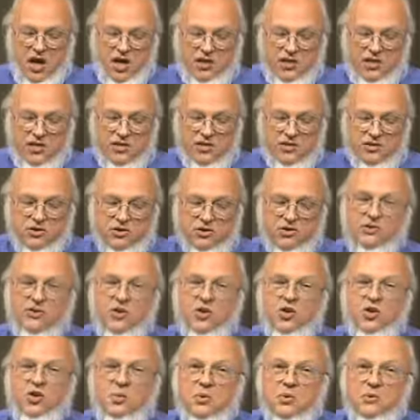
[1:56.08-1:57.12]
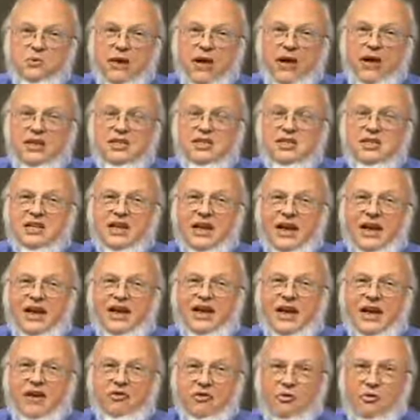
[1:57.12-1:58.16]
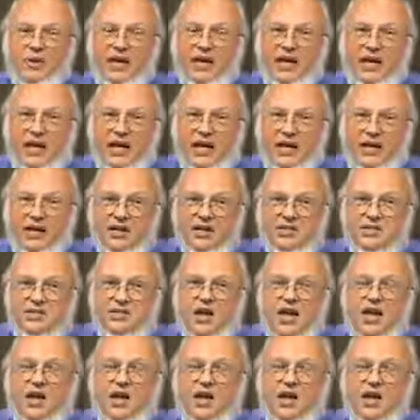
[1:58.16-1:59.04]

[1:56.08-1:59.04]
deserve human rights like everybody else,